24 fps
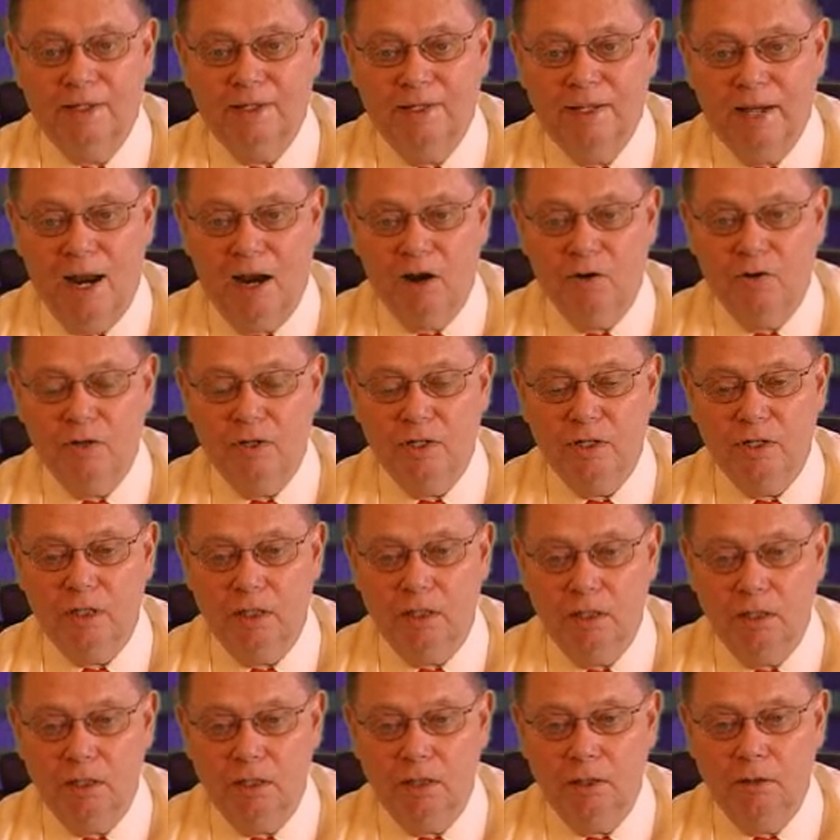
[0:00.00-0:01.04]

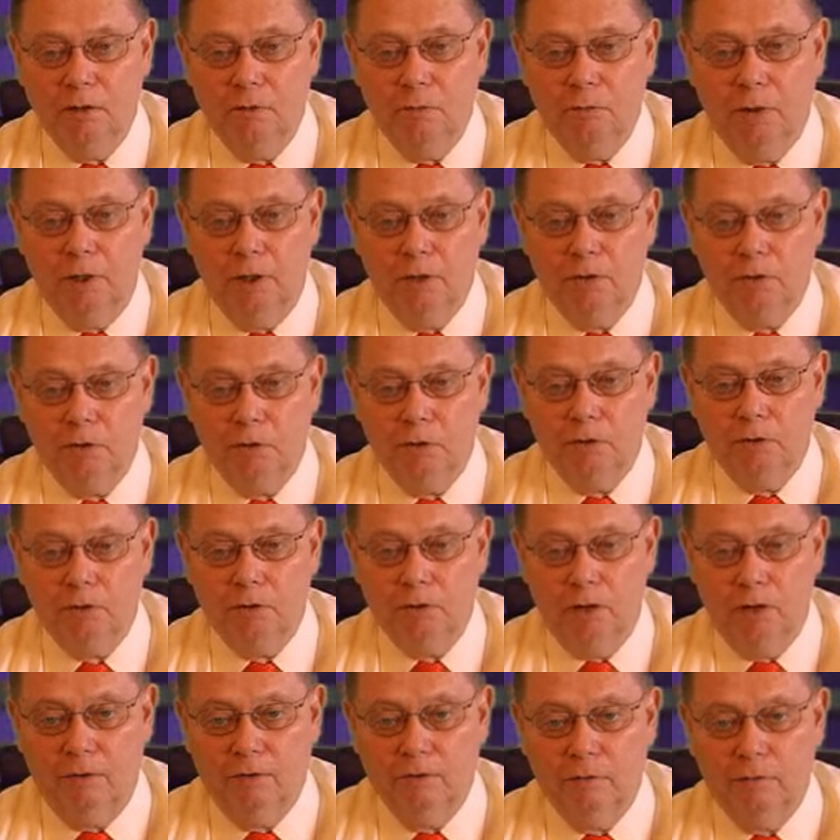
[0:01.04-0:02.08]
guaranteed by the U.S.
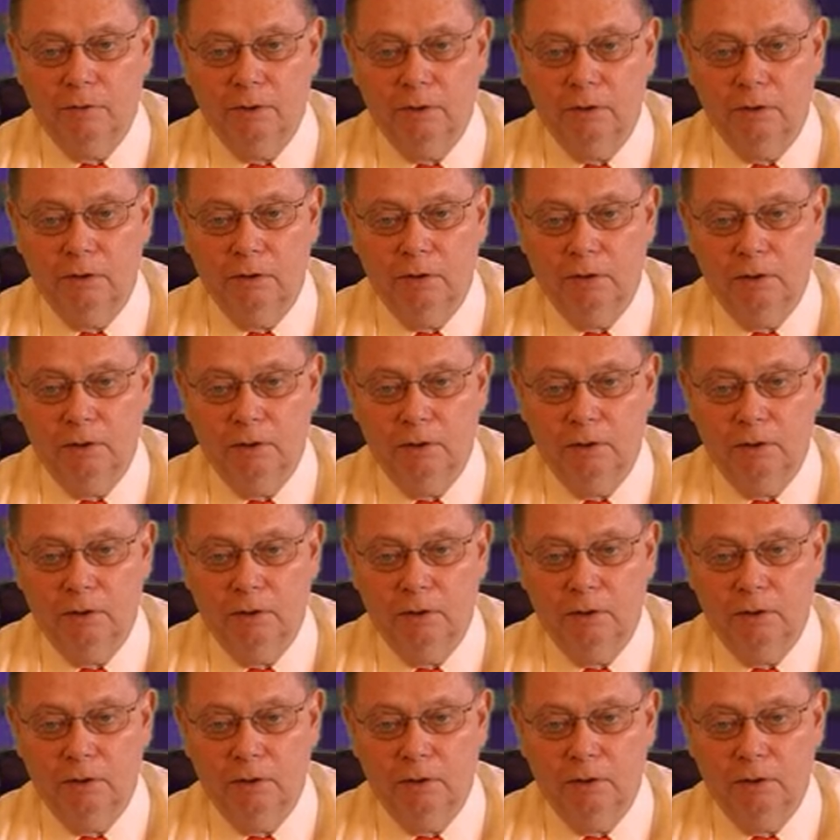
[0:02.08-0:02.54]
government.